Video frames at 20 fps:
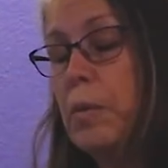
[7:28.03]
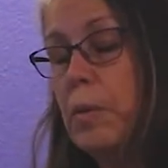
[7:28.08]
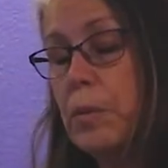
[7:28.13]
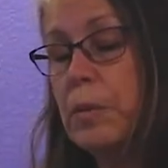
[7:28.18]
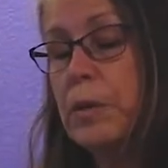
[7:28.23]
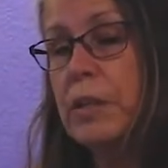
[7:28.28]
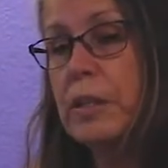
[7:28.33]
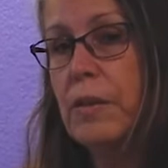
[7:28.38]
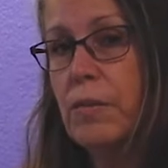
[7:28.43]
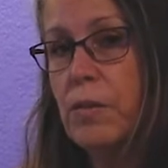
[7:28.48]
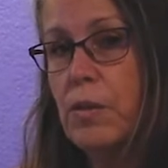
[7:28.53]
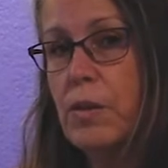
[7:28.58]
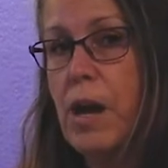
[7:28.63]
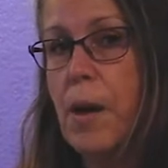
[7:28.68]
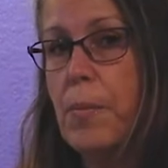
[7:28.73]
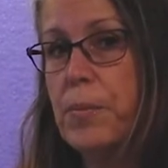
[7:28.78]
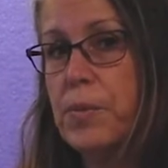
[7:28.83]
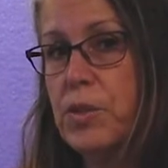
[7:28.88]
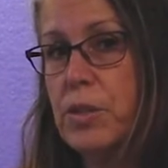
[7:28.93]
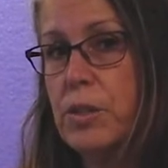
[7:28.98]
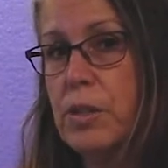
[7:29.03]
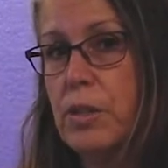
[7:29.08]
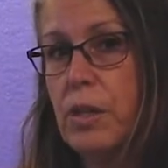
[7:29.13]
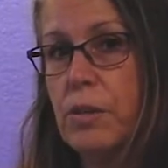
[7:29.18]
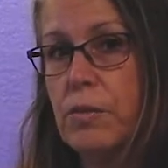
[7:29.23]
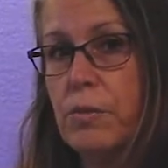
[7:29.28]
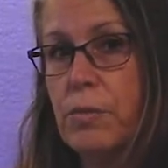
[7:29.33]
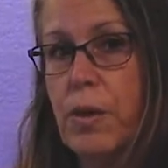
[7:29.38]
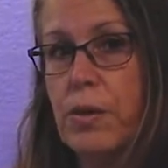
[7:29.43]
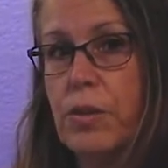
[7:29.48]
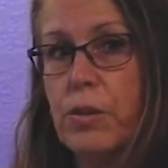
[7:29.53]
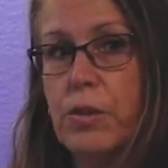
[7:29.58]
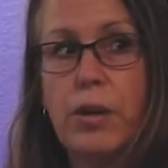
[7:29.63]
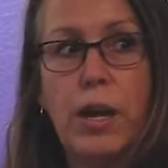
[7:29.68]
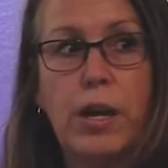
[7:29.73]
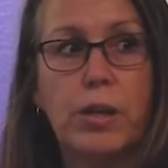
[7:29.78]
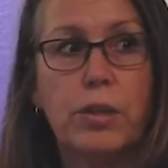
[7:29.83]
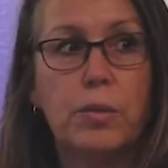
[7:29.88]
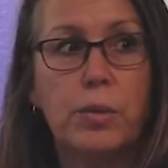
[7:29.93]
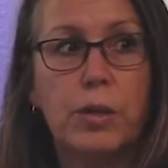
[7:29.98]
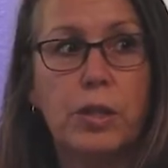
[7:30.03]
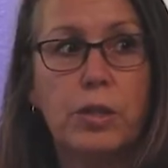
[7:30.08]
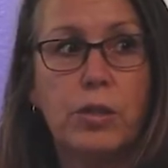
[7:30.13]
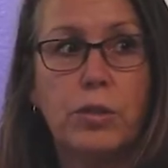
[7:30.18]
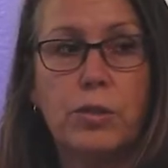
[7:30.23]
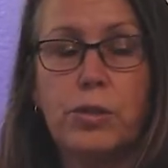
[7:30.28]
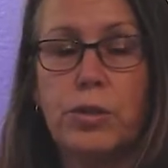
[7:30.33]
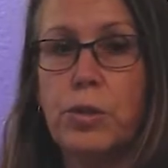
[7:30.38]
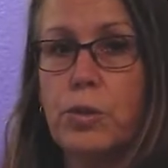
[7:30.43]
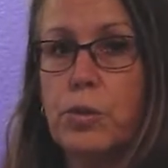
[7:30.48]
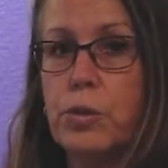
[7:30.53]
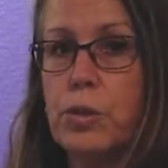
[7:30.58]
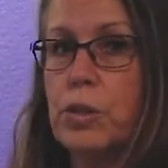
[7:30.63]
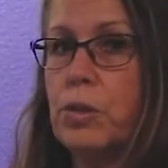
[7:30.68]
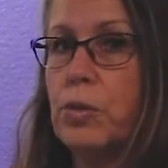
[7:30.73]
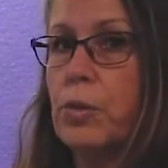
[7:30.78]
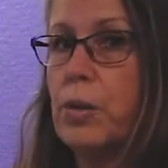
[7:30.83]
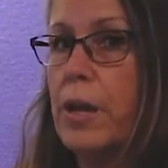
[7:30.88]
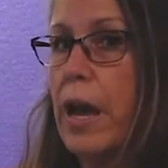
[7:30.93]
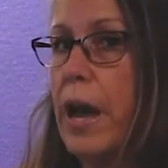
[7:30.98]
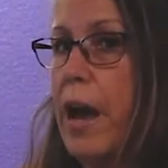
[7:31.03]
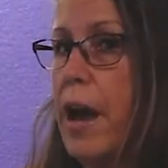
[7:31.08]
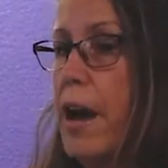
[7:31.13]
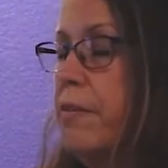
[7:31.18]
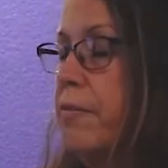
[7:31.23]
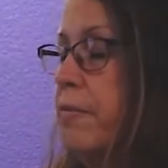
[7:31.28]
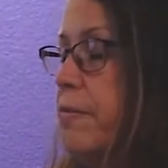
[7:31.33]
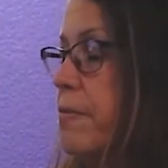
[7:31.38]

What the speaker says: we will give you an option of whether or not you want to do 2 or 2.5.